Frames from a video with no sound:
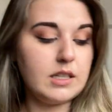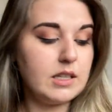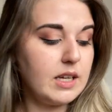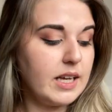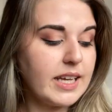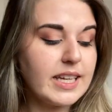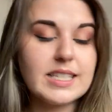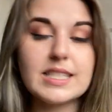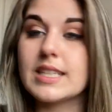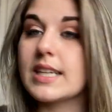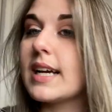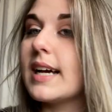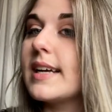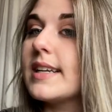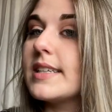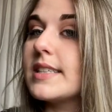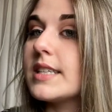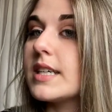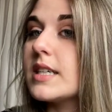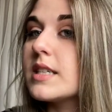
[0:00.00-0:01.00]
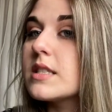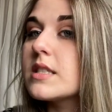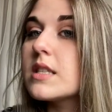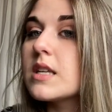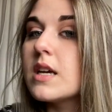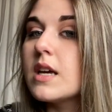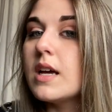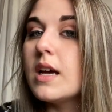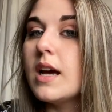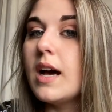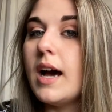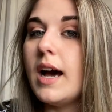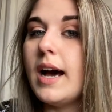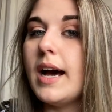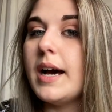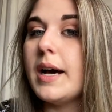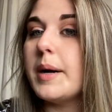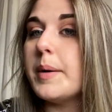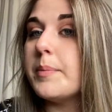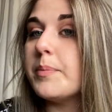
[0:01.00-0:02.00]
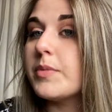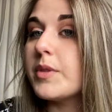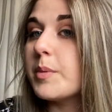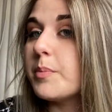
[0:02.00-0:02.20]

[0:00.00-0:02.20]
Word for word: I guess it kind of does, um